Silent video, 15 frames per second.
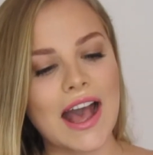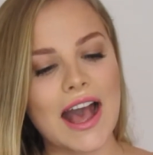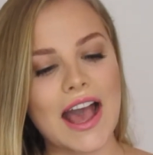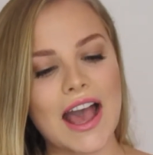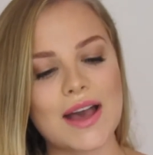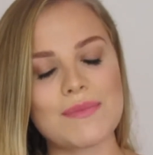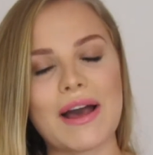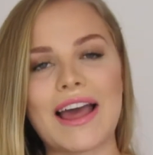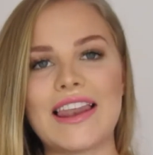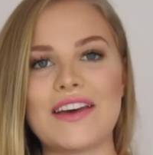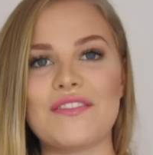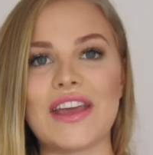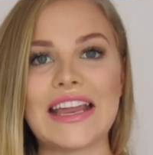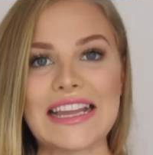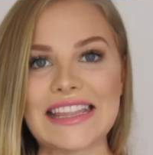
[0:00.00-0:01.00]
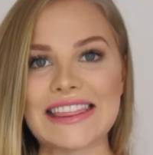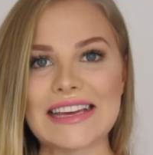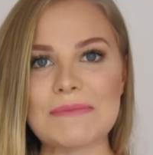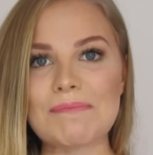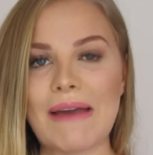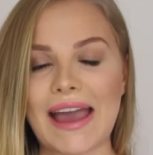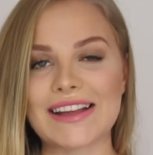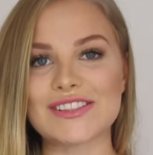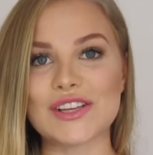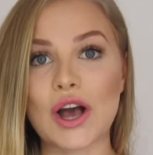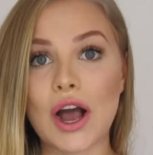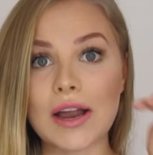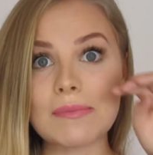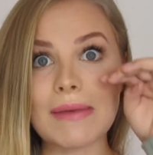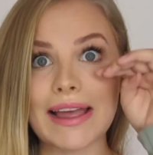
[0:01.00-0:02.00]
I love anything matte
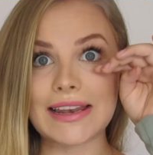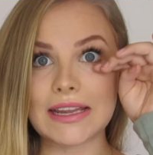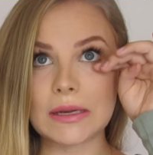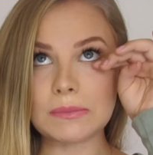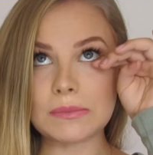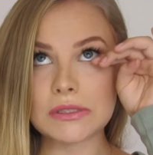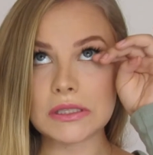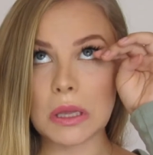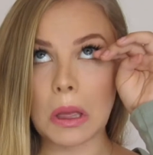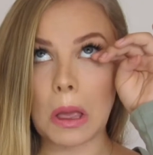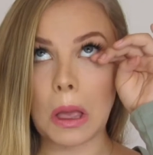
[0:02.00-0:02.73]
on lips.